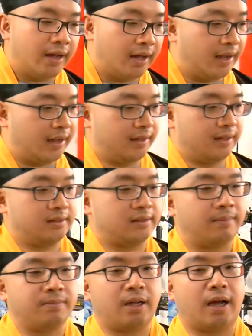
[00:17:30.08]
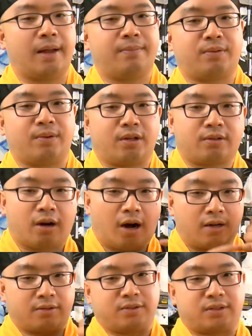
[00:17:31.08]
And sometimes when you
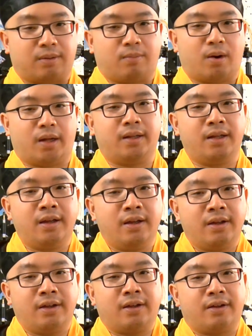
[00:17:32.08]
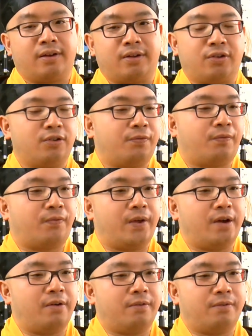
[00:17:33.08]
talk to someone, you
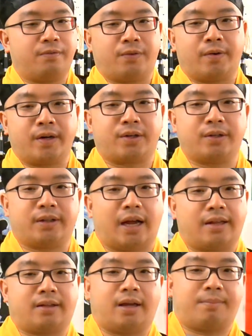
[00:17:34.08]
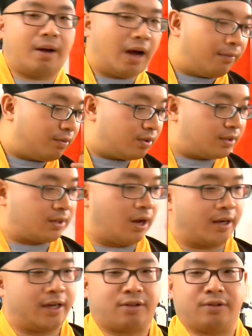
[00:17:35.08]
feel very good that day, but after just
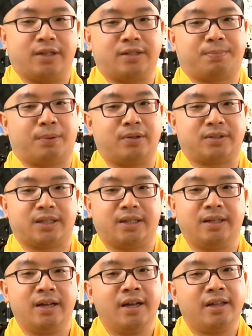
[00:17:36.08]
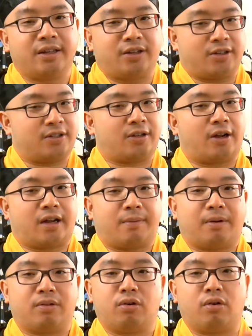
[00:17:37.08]
talking to this person, they're just talking
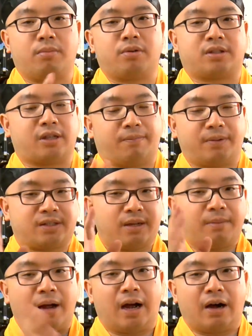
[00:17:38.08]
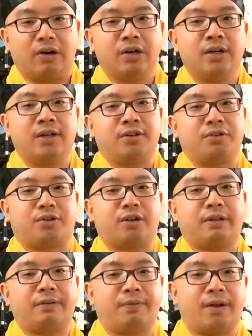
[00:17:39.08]
about normal stuff, but somehow you
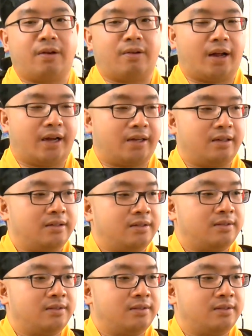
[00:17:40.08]
just feel like